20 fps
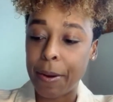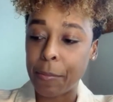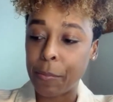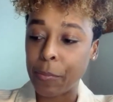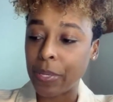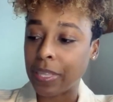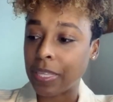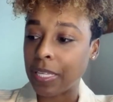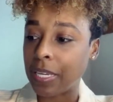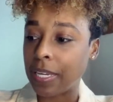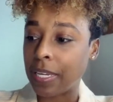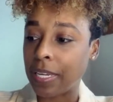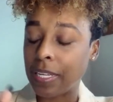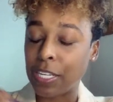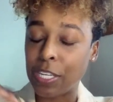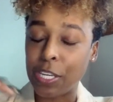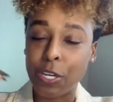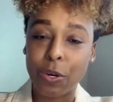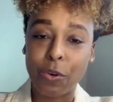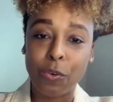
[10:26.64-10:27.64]

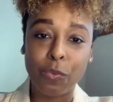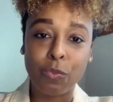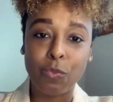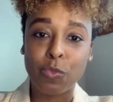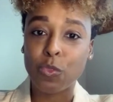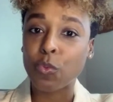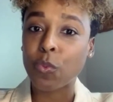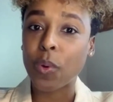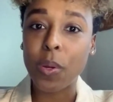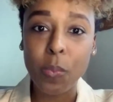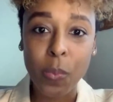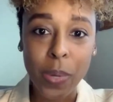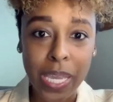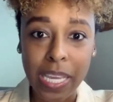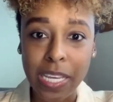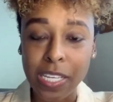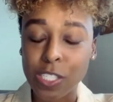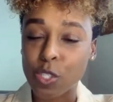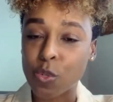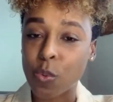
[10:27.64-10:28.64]
within 3
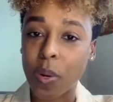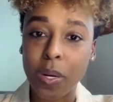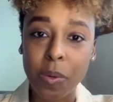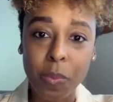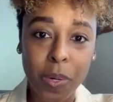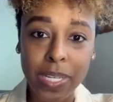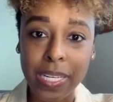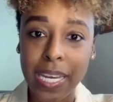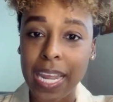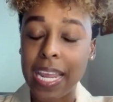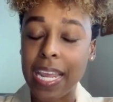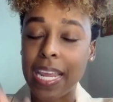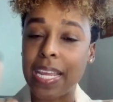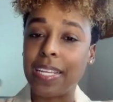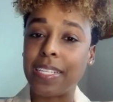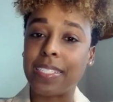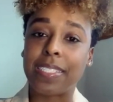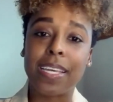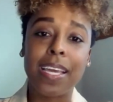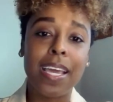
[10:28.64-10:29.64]
weeks, 21
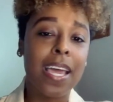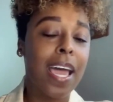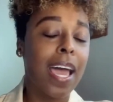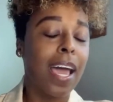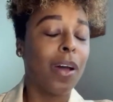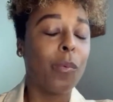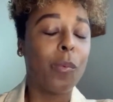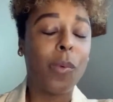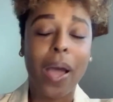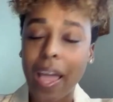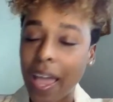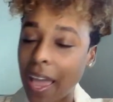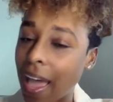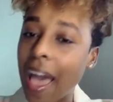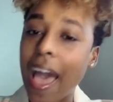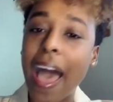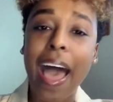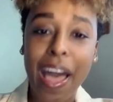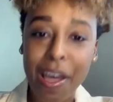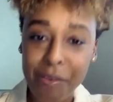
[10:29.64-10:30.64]
days, what
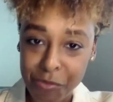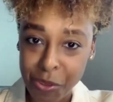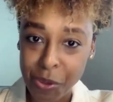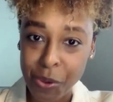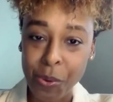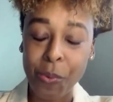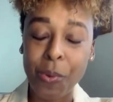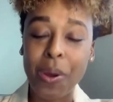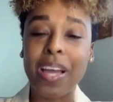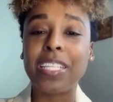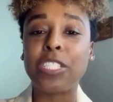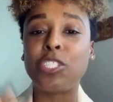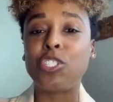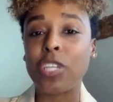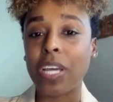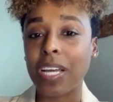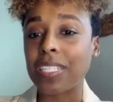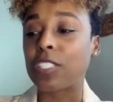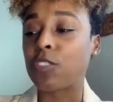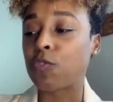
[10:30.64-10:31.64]
have you,
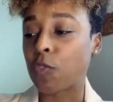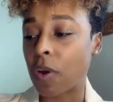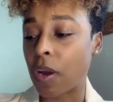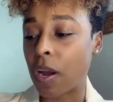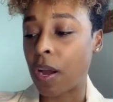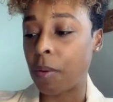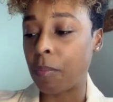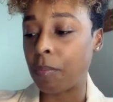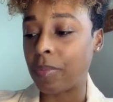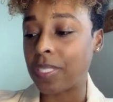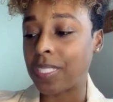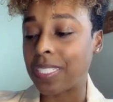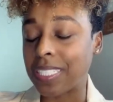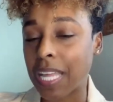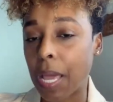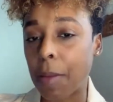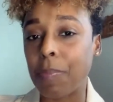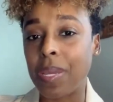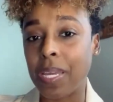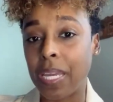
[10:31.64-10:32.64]
just from
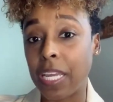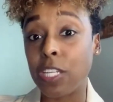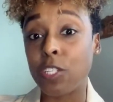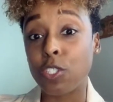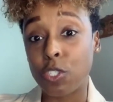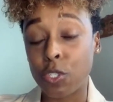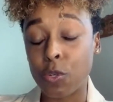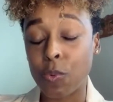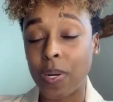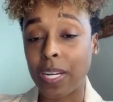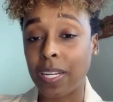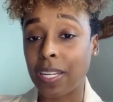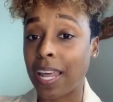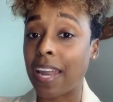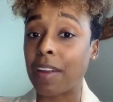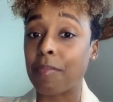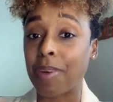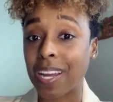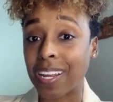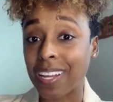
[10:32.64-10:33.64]
stepping into, and a
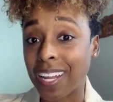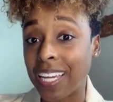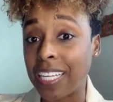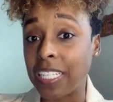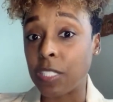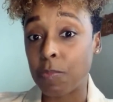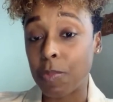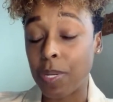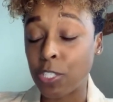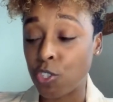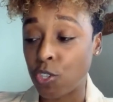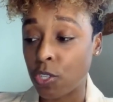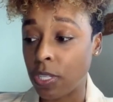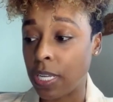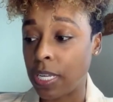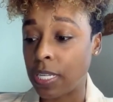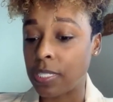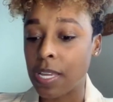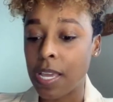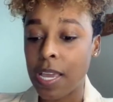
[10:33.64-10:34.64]
lot of my clients mention
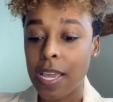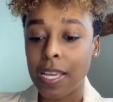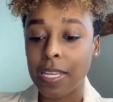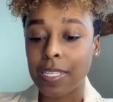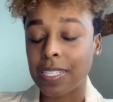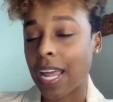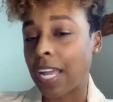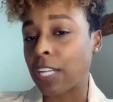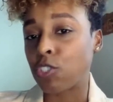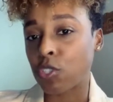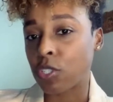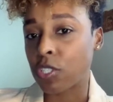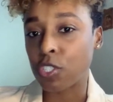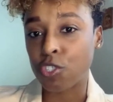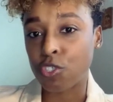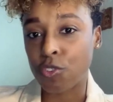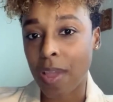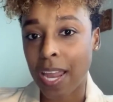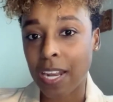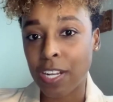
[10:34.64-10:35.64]
this, is not just a
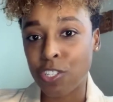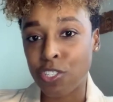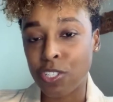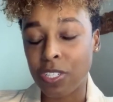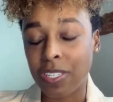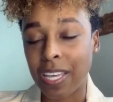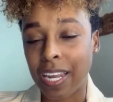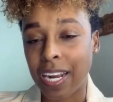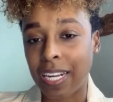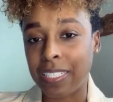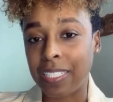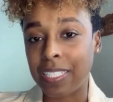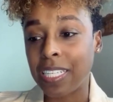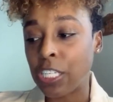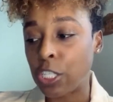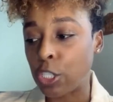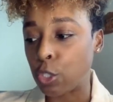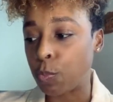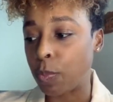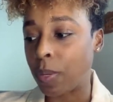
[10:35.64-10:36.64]
strategy that I
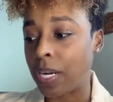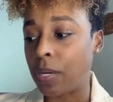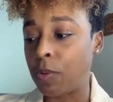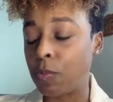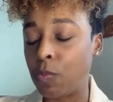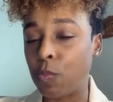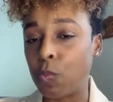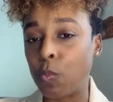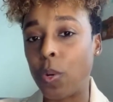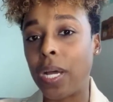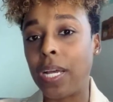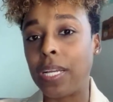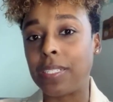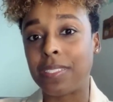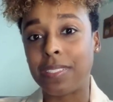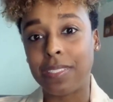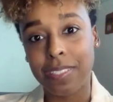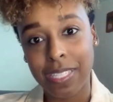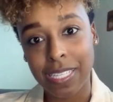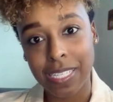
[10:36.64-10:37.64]
teach, but it
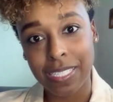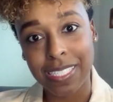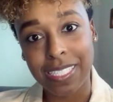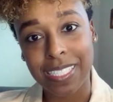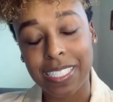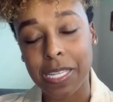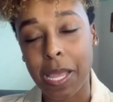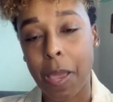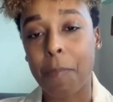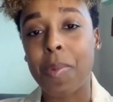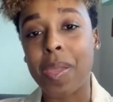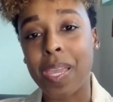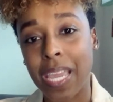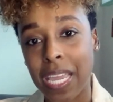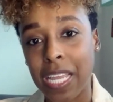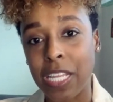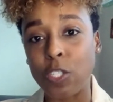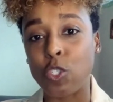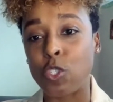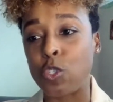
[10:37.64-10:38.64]
was this stepping
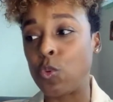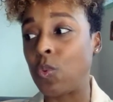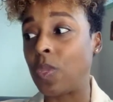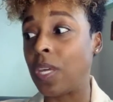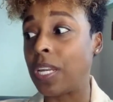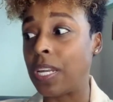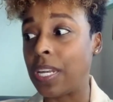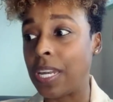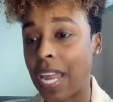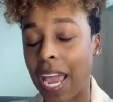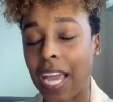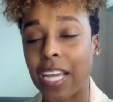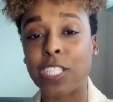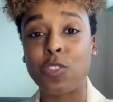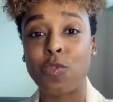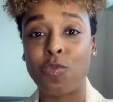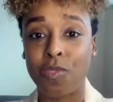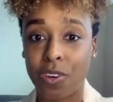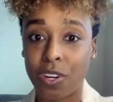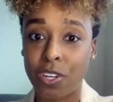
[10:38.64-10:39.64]
into the next
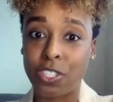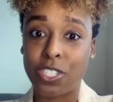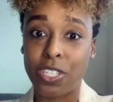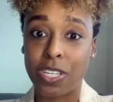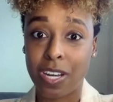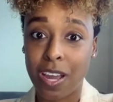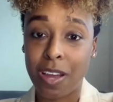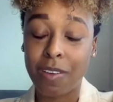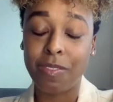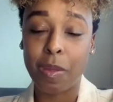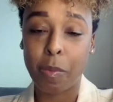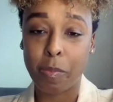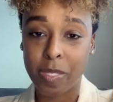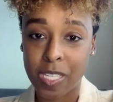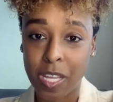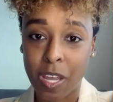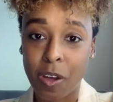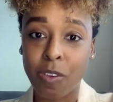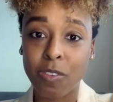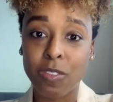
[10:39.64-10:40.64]
version of
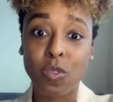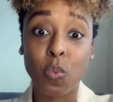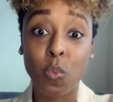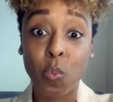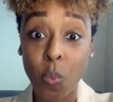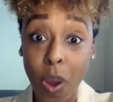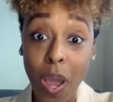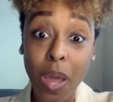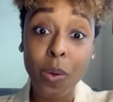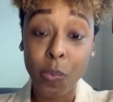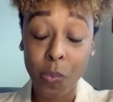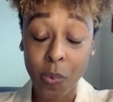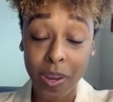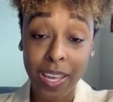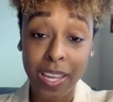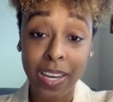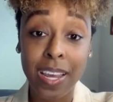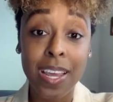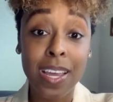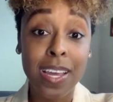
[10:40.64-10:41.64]
themselves. What
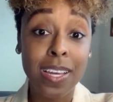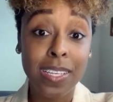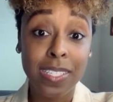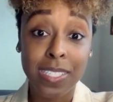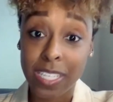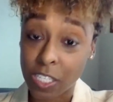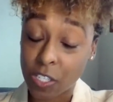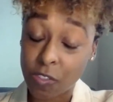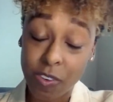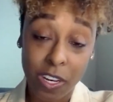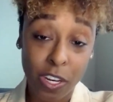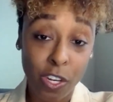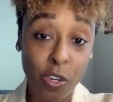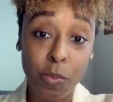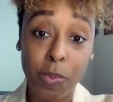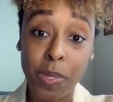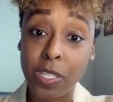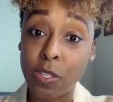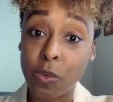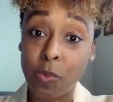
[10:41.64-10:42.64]
would 6-figure you
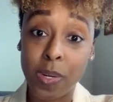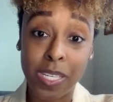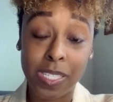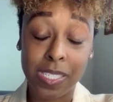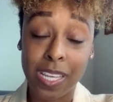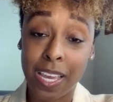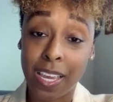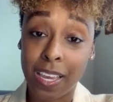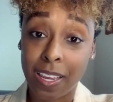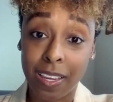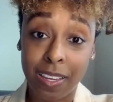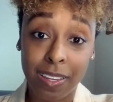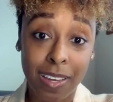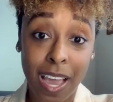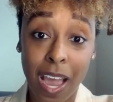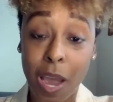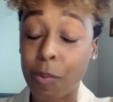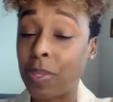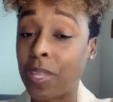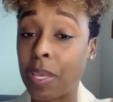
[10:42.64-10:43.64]
be doing, saying,
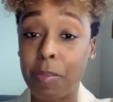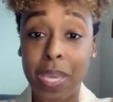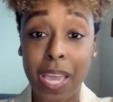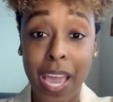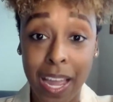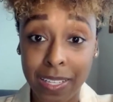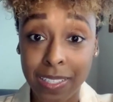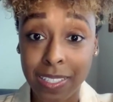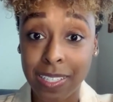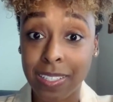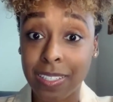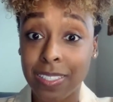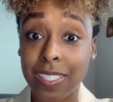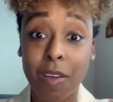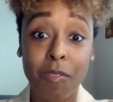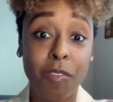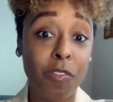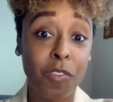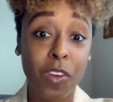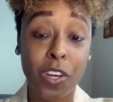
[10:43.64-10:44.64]
how would they be acting?
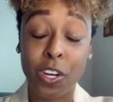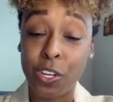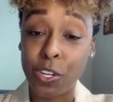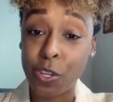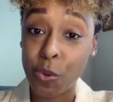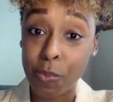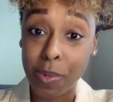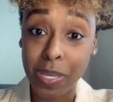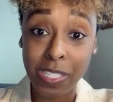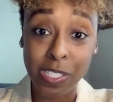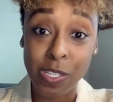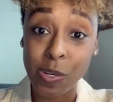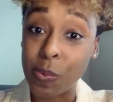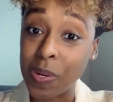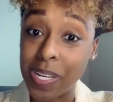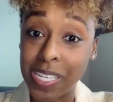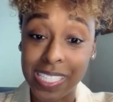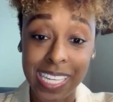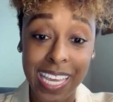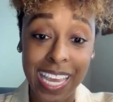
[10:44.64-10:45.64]
7-figure you be
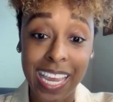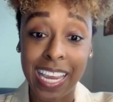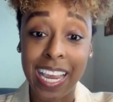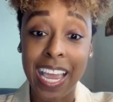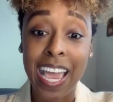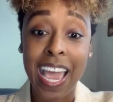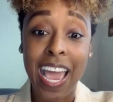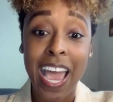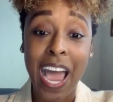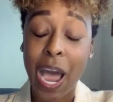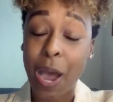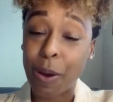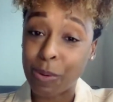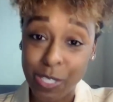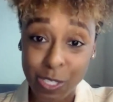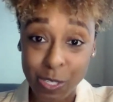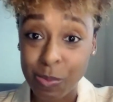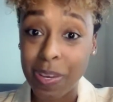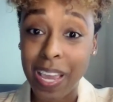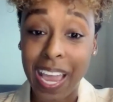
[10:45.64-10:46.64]
doing, saying, how
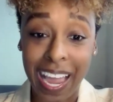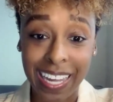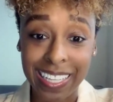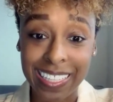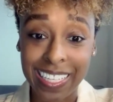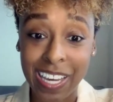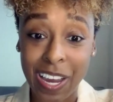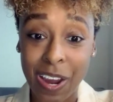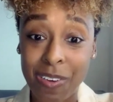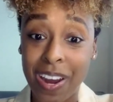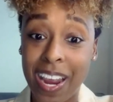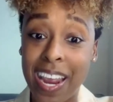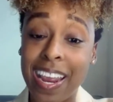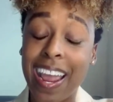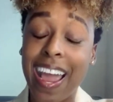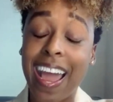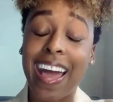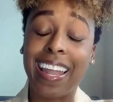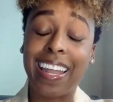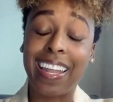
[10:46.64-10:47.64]
would you be acting? All right.
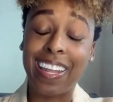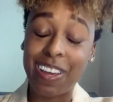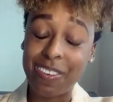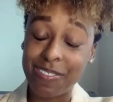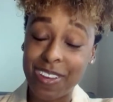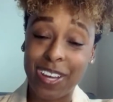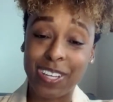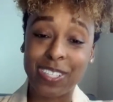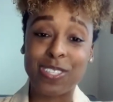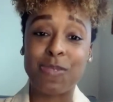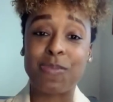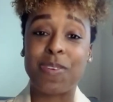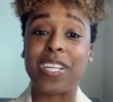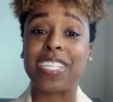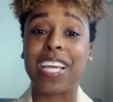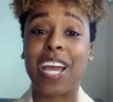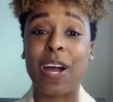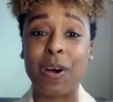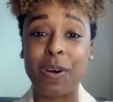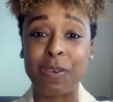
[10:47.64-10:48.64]
I love y'all so
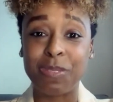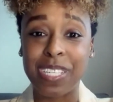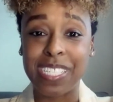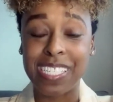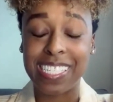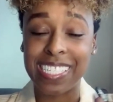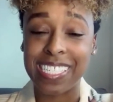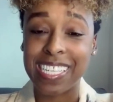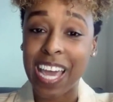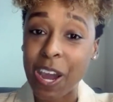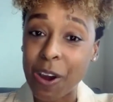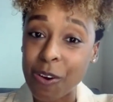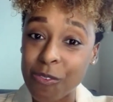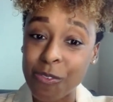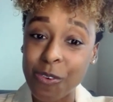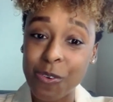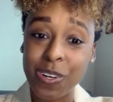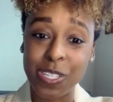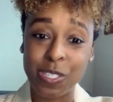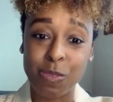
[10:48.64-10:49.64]
much. I hope this is
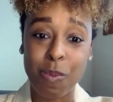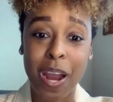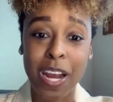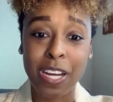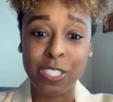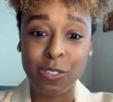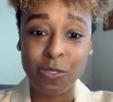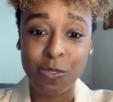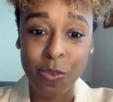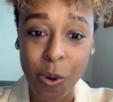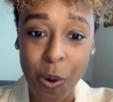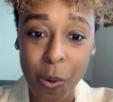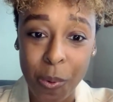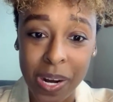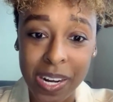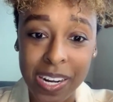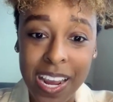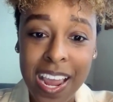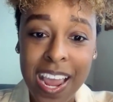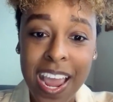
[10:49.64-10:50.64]
helpful and inspires you
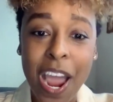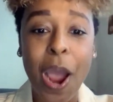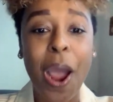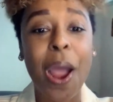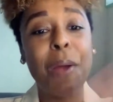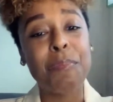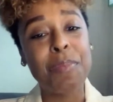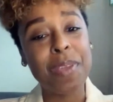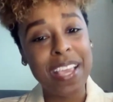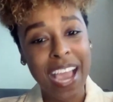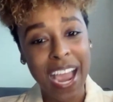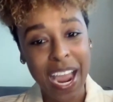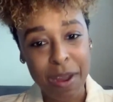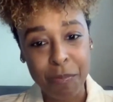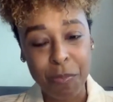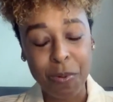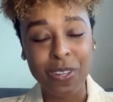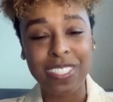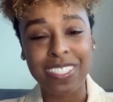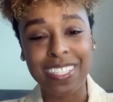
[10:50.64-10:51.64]
forward. RB, I
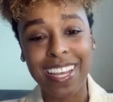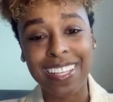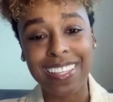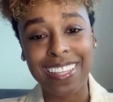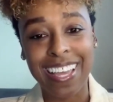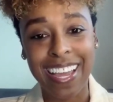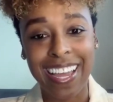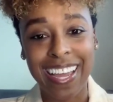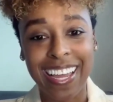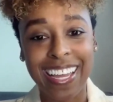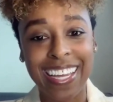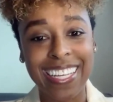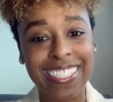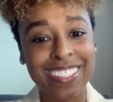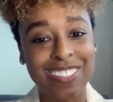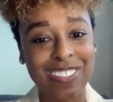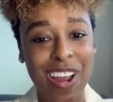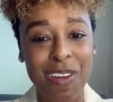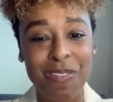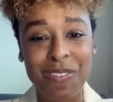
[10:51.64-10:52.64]
appreciate that.
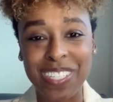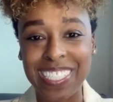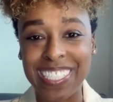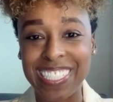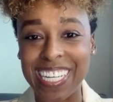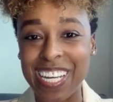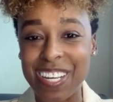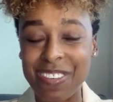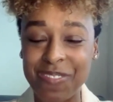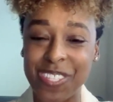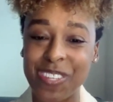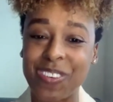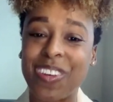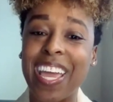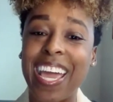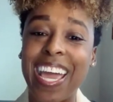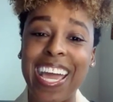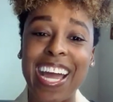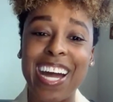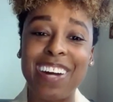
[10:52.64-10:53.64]
Dropping gems.
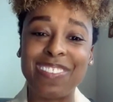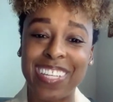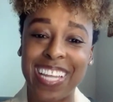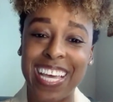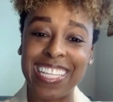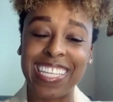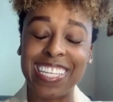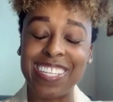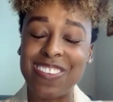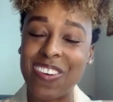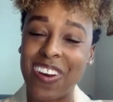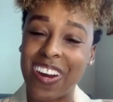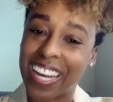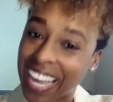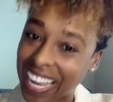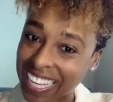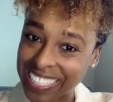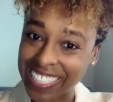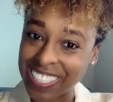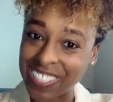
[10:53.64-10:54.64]
Okay. I'm glad that you are
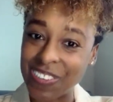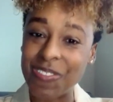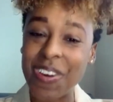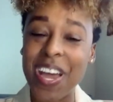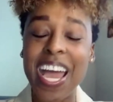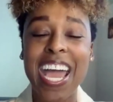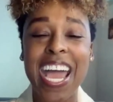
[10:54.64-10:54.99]
catching them.